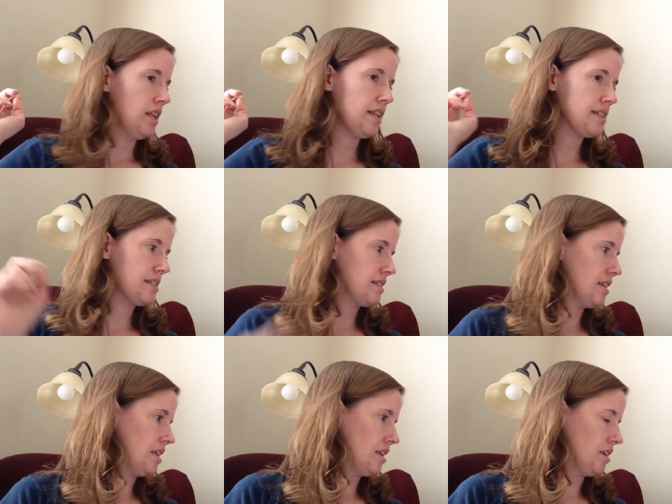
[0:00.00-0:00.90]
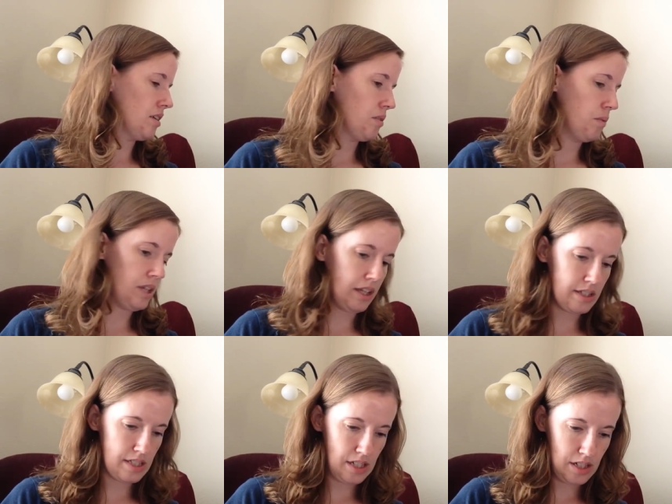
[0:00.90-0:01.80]
let's see, what
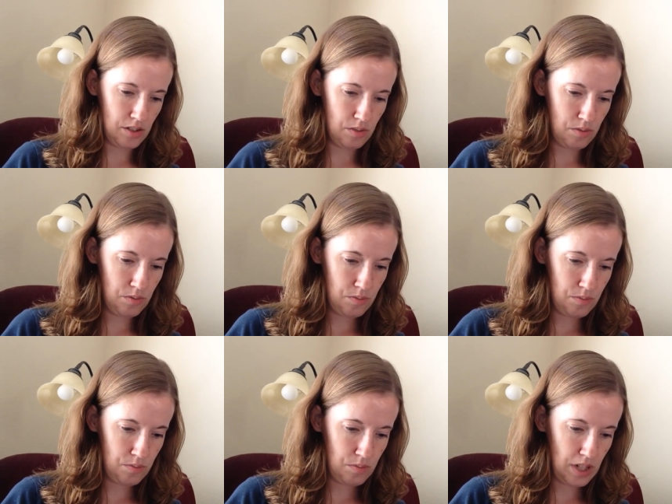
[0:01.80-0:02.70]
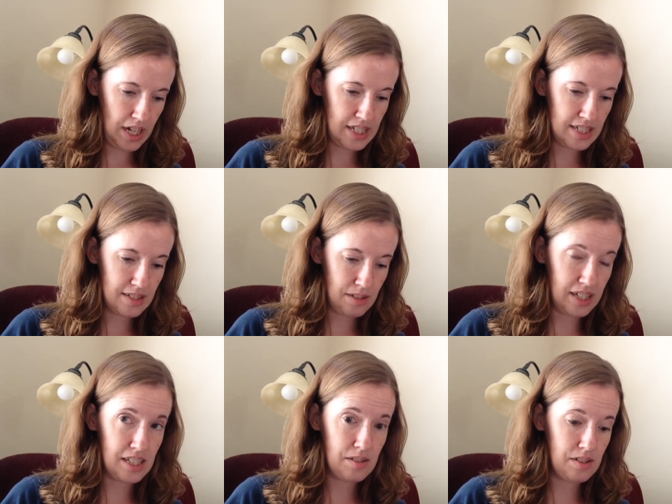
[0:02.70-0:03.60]
else did I do? I did,
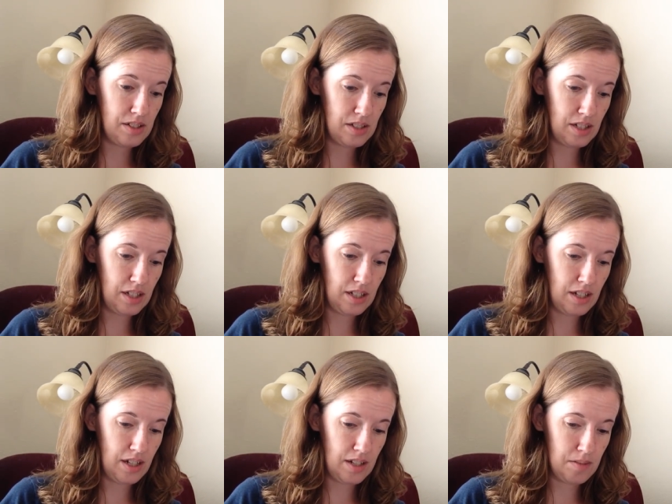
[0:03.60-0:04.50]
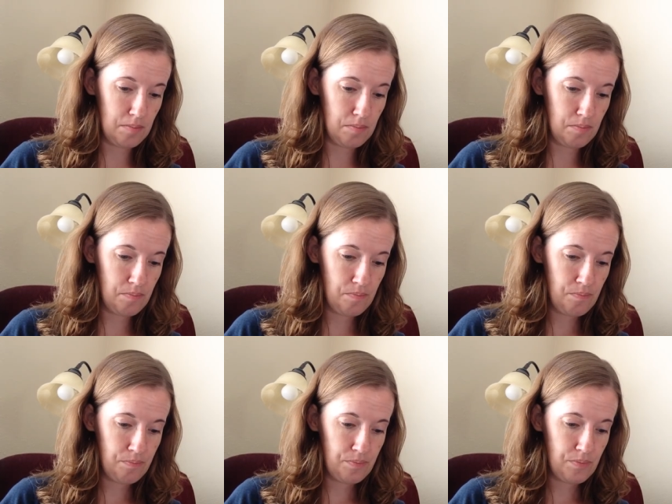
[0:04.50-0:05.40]
I did, um,
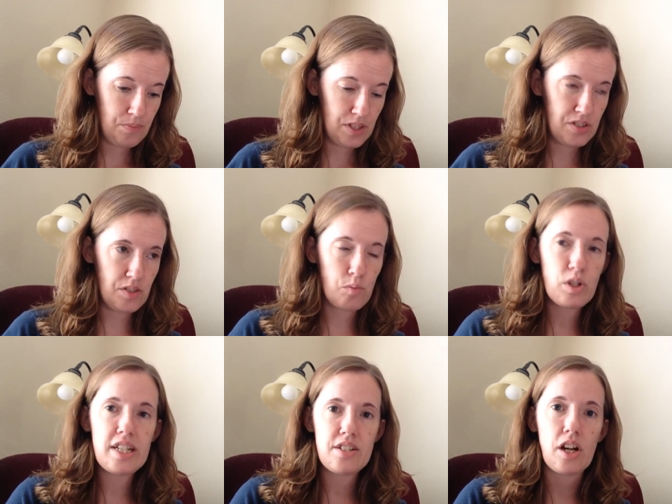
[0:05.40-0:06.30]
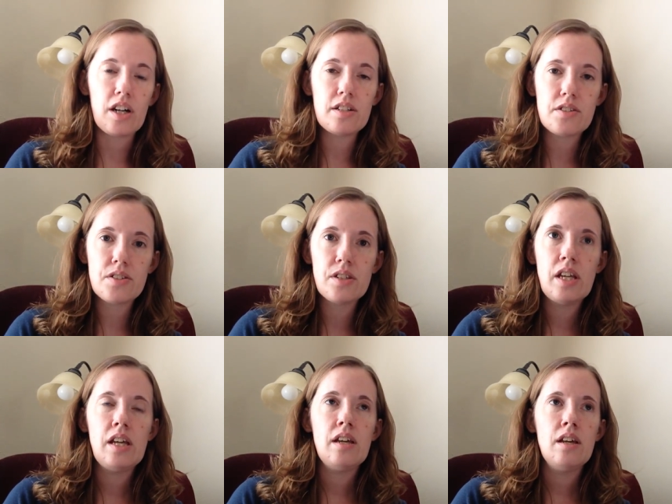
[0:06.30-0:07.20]
some restarts.
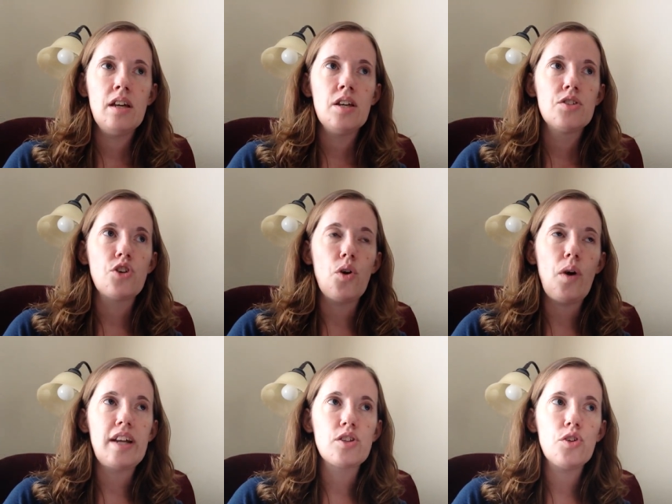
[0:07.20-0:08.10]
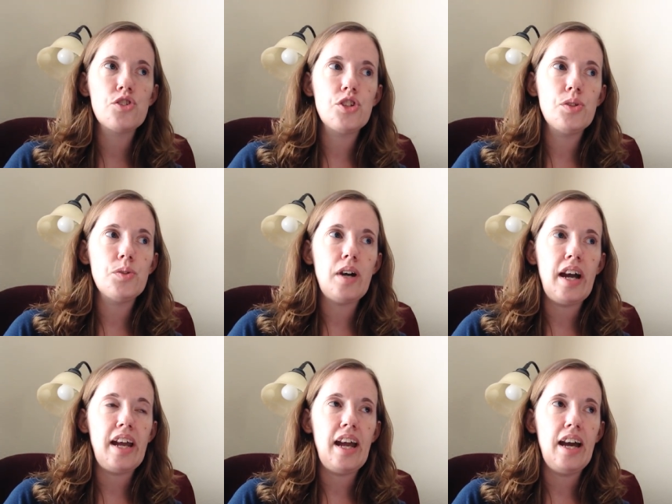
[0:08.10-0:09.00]
So I told you
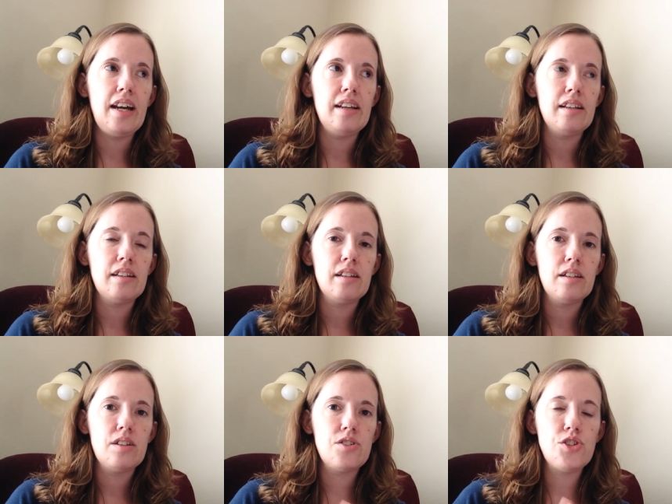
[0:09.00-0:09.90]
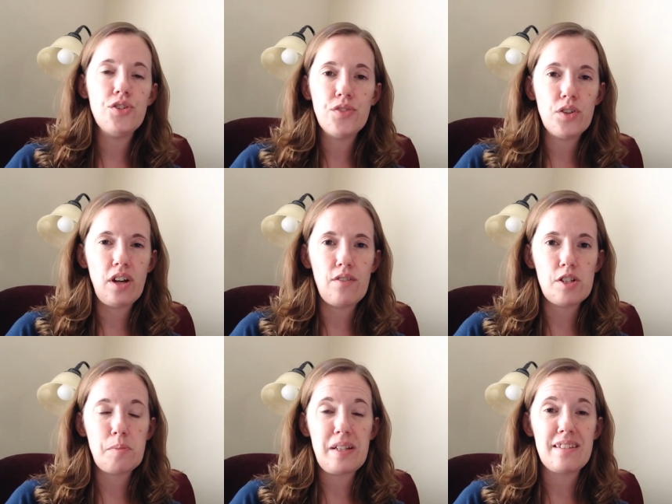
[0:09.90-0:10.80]
I had two full
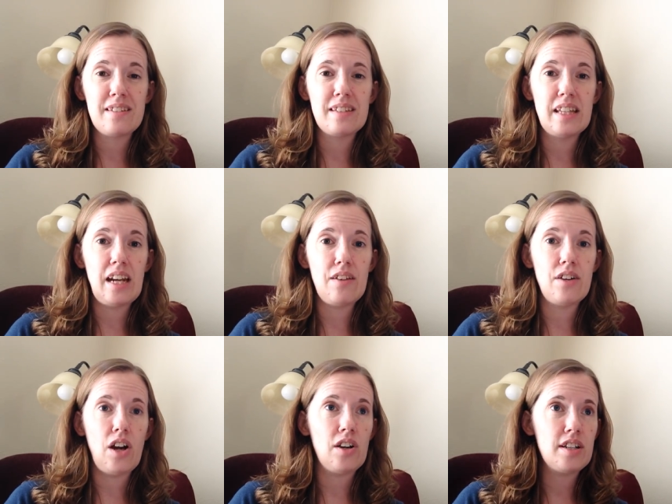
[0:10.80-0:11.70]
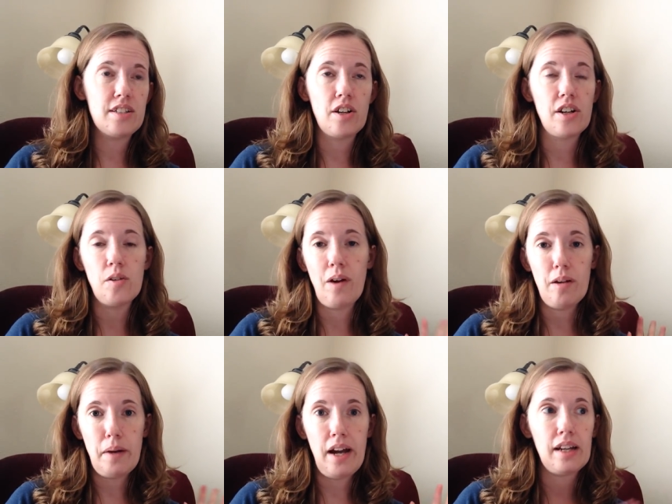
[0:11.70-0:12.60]
coverage pieces that I had already started a
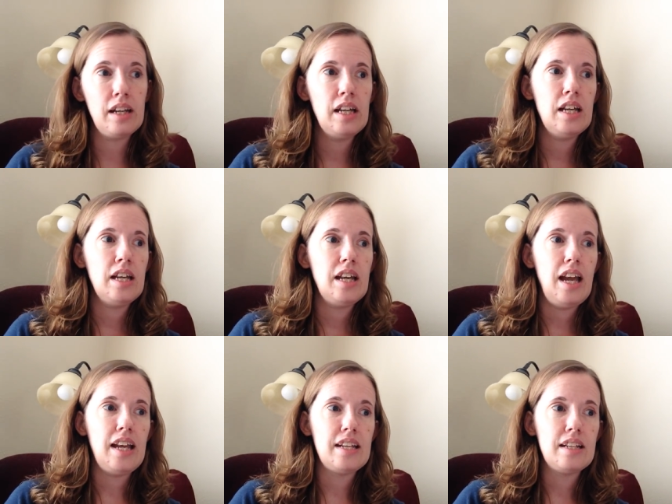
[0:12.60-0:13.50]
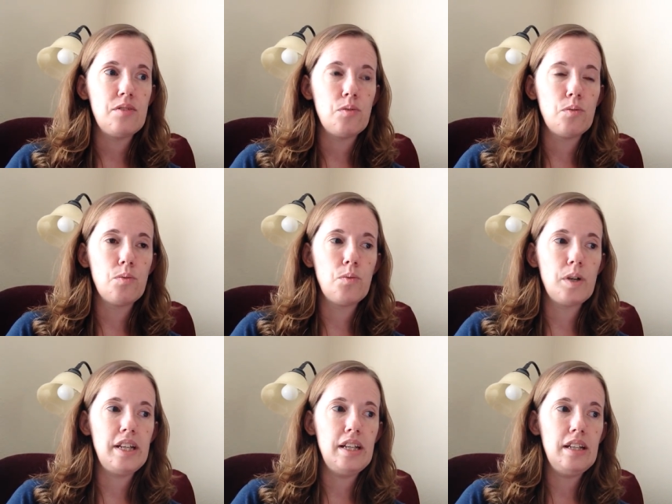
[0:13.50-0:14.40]
while back and
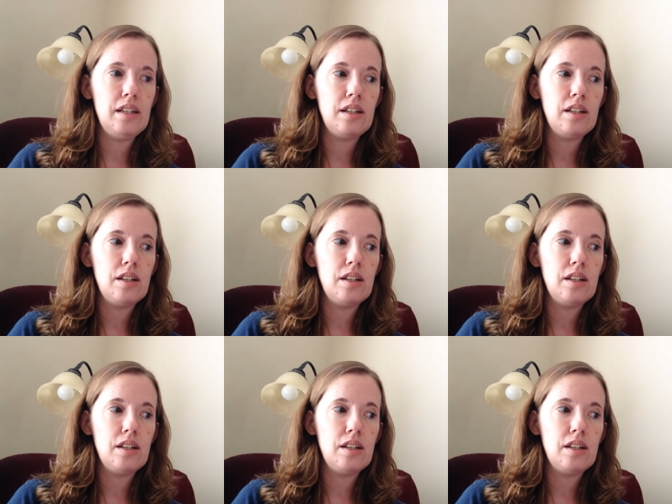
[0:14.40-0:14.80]
re